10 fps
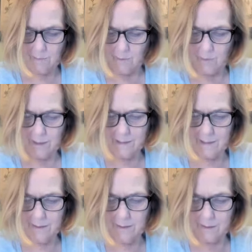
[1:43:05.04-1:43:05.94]
a
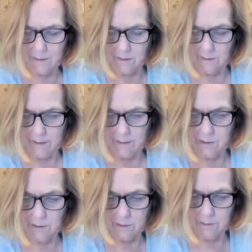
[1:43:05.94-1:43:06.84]
crazy looking
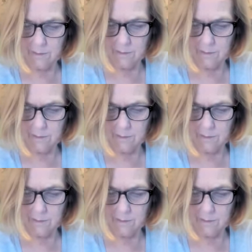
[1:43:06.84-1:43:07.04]
scratch.